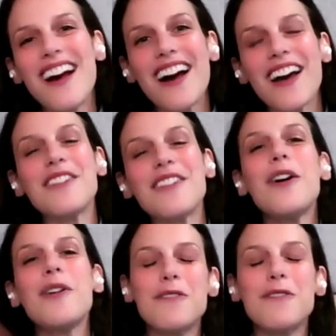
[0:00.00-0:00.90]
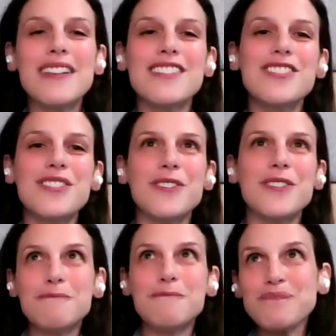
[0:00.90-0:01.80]
on, would have been
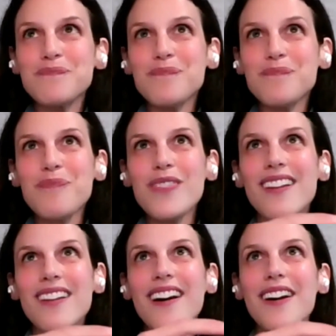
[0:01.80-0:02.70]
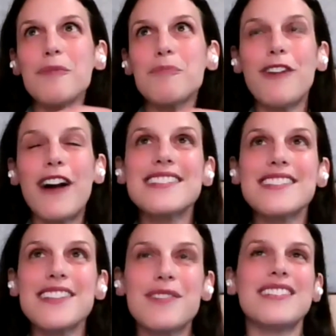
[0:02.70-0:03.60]
to provide
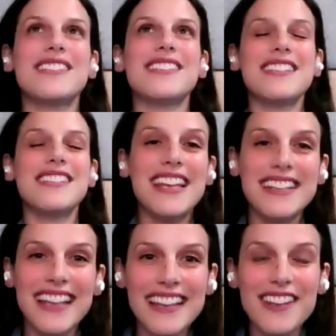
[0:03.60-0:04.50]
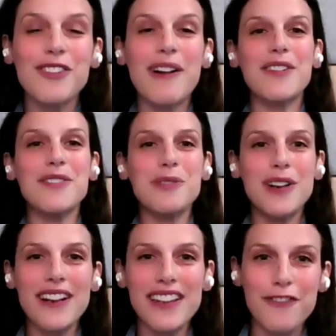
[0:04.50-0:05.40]
some consistency and lay the
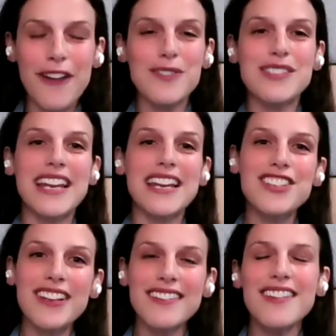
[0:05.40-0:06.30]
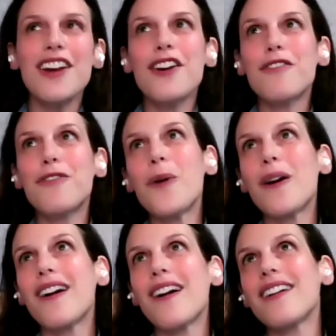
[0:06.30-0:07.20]
groundwork and the foundation
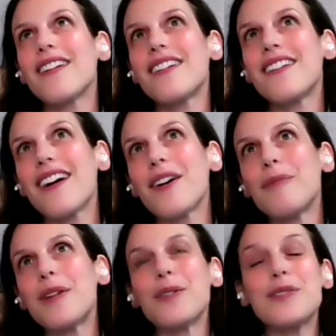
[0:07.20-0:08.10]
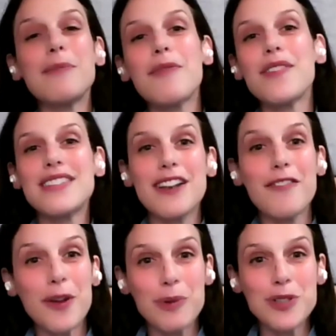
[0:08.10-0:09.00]
for, some of the stuff
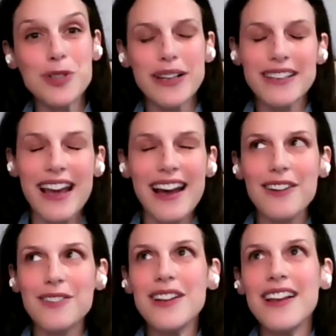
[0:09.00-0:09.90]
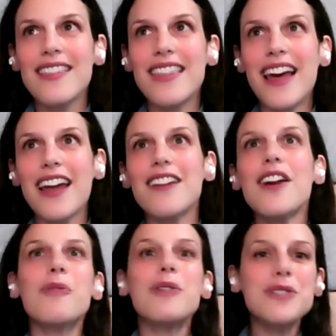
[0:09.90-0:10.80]
that we're doing now, that
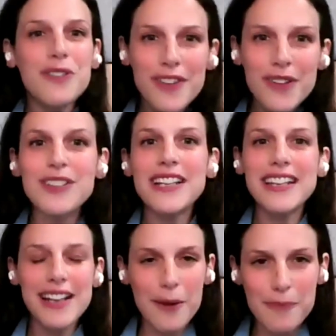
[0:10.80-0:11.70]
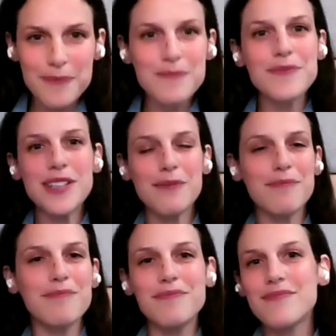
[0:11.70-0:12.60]
we're sort of, cleaning up
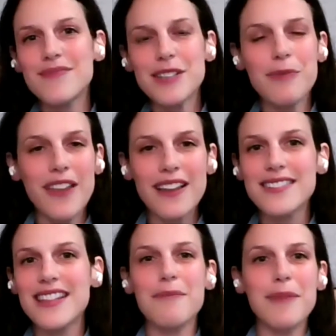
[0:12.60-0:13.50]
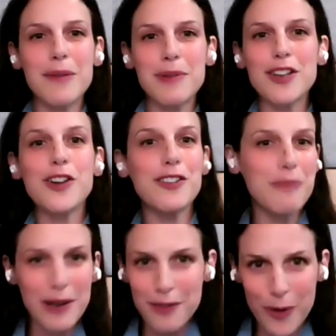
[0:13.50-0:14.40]
some things that maybe could have
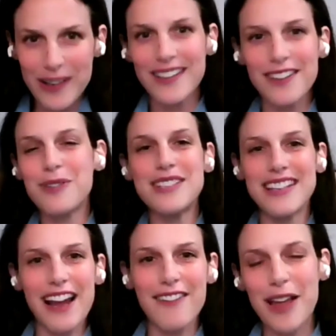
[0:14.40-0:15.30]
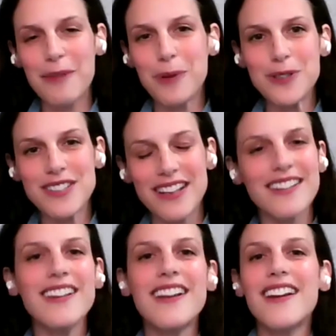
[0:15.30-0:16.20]
been avoided if we did have that
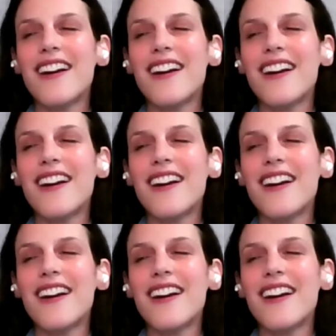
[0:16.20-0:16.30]
person.